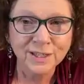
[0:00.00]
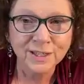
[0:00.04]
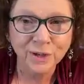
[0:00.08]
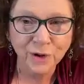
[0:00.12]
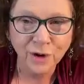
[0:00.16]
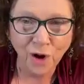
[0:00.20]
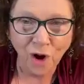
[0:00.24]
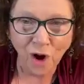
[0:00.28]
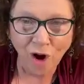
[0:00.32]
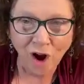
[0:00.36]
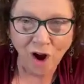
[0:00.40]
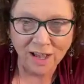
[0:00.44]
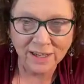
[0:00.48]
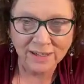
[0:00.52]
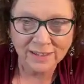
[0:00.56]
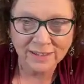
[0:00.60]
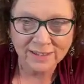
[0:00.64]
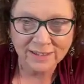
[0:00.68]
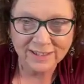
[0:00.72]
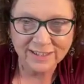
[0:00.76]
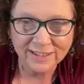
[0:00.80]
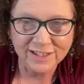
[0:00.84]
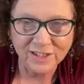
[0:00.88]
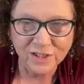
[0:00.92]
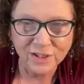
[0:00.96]
they're
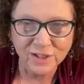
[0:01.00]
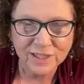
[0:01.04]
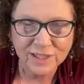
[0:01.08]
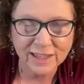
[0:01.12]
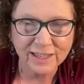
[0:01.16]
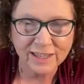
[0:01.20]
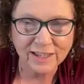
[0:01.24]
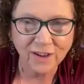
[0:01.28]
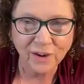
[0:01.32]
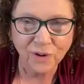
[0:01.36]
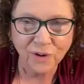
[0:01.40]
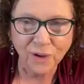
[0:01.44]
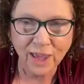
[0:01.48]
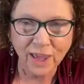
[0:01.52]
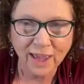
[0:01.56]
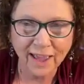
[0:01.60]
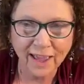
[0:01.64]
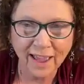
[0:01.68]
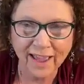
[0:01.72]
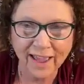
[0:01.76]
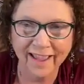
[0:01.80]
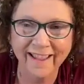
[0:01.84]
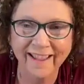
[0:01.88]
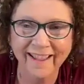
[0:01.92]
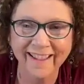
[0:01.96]
gone. It's just like,
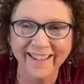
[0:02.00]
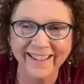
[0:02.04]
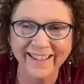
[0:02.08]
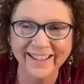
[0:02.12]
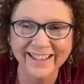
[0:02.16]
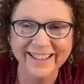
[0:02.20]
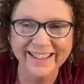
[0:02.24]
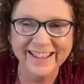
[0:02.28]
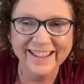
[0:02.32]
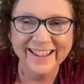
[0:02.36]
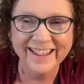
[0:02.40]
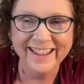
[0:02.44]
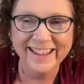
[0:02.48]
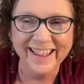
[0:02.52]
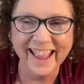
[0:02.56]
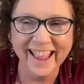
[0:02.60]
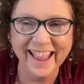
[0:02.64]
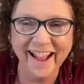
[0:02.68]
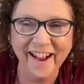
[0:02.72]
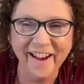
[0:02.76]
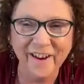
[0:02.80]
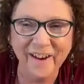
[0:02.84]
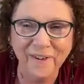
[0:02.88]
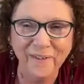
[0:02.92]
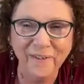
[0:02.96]
okay.
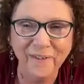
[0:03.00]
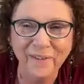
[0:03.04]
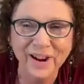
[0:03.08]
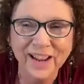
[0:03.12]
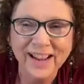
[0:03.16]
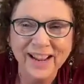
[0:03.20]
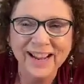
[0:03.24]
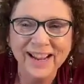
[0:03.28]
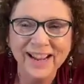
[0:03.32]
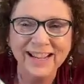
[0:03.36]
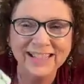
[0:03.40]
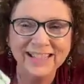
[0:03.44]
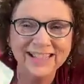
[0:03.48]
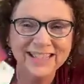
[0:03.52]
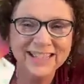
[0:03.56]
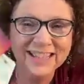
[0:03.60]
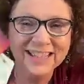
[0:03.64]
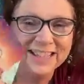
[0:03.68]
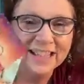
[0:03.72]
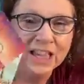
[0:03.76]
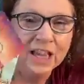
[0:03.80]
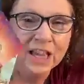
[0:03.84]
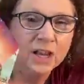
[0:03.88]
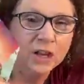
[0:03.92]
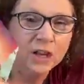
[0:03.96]
Now it's
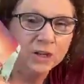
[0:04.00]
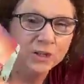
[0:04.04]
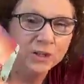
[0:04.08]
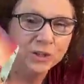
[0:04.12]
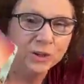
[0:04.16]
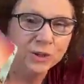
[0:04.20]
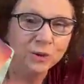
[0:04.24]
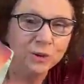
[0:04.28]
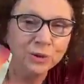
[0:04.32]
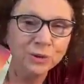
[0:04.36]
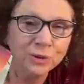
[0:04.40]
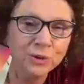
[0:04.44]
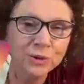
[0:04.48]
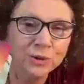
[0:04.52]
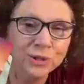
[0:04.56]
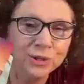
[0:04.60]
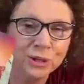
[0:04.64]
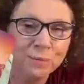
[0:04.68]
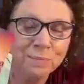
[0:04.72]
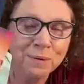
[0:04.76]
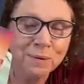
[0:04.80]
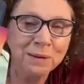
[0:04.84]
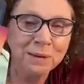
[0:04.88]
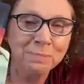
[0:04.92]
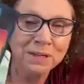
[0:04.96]
like, so you lose
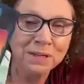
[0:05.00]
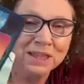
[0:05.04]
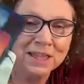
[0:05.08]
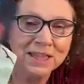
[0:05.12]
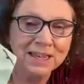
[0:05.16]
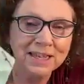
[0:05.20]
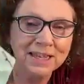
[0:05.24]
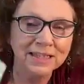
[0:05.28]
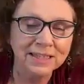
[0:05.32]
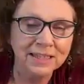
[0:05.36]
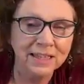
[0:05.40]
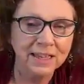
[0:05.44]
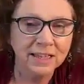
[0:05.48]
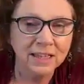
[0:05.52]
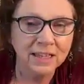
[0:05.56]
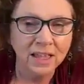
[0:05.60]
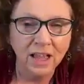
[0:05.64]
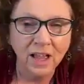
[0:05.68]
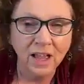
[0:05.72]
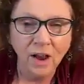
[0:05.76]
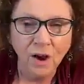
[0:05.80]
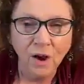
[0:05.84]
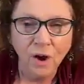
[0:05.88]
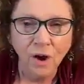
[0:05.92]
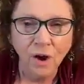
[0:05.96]
somebody, but then it's like,
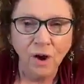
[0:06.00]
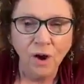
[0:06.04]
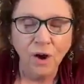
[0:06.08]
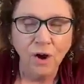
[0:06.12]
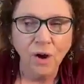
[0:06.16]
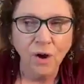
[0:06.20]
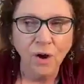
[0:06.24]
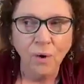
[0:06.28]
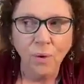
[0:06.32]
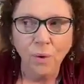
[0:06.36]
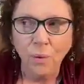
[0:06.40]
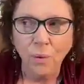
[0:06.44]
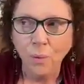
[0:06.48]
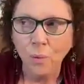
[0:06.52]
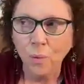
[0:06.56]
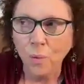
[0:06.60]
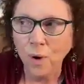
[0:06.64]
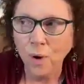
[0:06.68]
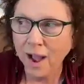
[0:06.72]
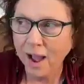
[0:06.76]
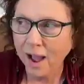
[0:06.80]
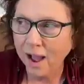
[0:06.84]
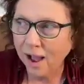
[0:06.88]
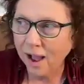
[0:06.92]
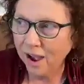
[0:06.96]

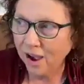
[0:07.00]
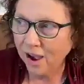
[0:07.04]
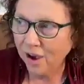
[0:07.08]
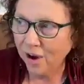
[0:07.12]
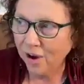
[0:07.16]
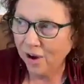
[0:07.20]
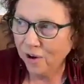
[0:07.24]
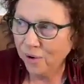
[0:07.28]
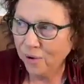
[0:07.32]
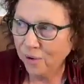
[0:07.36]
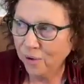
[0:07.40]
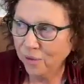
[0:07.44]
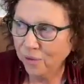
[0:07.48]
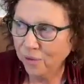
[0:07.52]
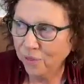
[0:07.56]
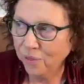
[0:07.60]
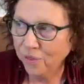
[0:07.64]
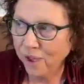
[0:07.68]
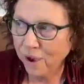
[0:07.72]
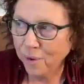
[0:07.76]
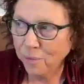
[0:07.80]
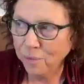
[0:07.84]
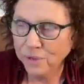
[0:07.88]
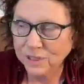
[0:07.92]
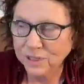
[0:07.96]
wow,
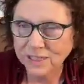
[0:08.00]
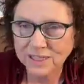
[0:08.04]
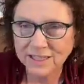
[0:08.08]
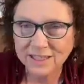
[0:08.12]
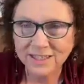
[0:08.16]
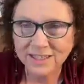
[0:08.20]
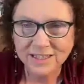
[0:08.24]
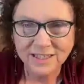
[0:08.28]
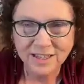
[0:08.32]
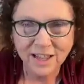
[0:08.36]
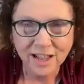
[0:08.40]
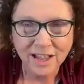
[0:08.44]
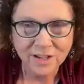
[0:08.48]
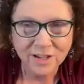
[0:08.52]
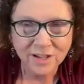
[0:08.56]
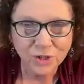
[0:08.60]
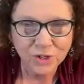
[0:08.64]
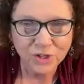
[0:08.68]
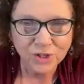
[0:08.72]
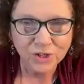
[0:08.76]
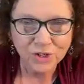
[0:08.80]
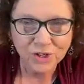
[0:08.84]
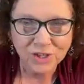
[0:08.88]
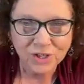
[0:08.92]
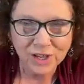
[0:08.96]
that was
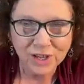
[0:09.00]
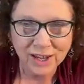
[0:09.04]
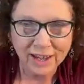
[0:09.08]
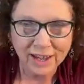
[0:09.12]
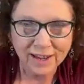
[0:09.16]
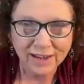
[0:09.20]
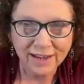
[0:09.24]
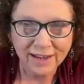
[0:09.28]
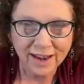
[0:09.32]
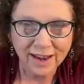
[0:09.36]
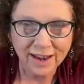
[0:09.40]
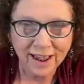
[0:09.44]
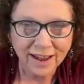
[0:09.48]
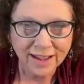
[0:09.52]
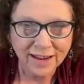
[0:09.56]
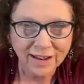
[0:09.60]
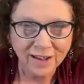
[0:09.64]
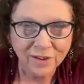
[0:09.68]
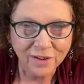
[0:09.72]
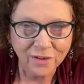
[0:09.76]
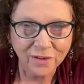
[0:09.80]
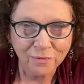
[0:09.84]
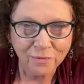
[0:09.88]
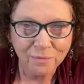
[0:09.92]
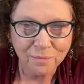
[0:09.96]
such a
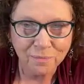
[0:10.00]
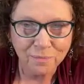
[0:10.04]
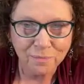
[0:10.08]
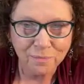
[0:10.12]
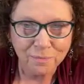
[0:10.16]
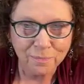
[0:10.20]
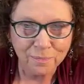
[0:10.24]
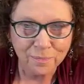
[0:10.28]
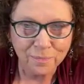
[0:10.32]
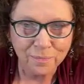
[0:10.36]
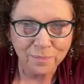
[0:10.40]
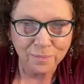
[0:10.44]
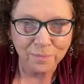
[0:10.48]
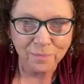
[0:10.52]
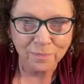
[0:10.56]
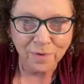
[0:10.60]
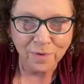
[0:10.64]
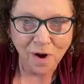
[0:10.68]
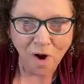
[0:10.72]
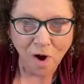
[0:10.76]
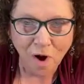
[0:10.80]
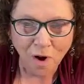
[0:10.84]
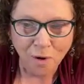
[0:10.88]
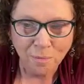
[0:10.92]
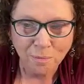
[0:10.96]
negative,
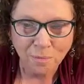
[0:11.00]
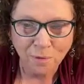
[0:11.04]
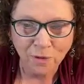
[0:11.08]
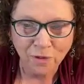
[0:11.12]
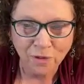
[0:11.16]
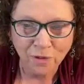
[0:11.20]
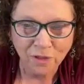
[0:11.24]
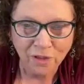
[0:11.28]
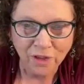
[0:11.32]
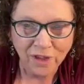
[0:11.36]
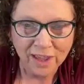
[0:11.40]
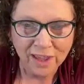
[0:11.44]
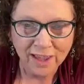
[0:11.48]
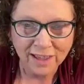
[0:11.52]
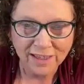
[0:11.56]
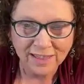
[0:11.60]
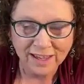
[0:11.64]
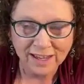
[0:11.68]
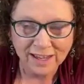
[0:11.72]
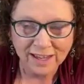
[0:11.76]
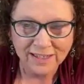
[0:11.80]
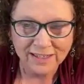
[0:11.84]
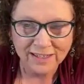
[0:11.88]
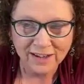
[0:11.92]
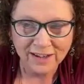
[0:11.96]
horrible thing
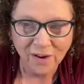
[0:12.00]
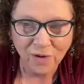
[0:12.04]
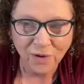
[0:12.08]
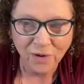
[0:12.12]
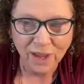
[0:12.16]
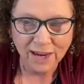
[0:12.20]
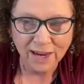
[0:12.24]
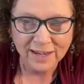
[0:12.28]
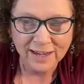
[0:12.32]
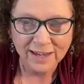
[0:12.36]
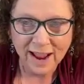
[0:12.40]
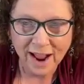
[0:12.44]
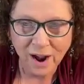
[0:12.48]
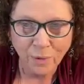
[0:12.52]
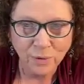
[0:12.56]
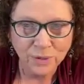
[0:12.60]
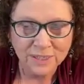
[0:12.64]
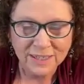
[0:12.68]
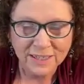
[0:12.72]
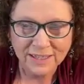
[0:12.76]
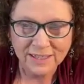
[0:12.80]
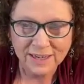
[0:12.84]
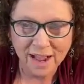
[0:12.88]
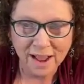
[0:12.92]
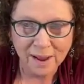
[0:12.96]
that, okay, now
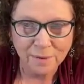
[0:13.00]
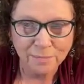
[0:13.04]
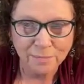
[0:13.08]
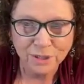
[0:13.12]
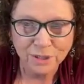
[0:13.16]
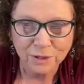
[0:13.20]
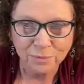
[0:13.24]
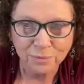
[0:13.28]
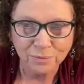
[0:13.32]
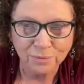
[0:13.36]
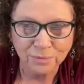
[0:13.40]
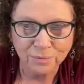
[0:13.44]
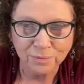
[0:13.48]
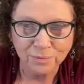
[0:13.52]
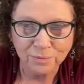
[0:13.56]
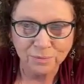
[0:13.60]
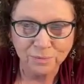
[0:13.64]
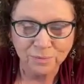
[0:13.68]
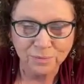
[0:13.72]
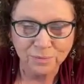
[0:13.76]
it's time to